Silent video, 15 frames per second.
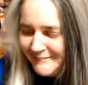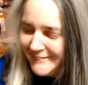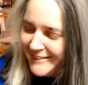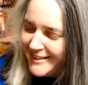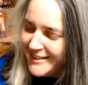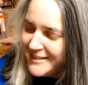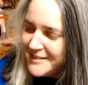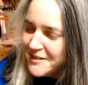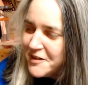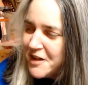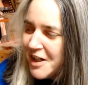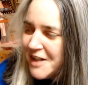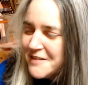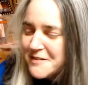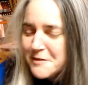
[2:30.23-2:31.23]
So I
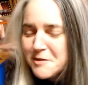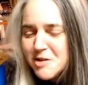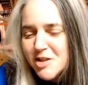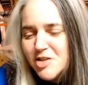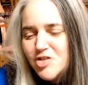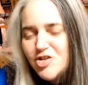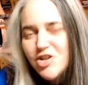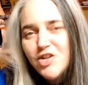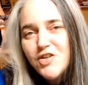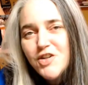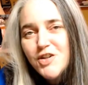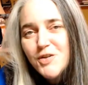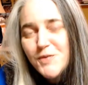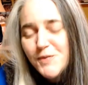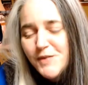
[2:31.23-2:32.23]
guess I'm going to show
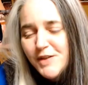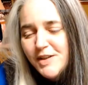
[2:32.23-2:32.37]
you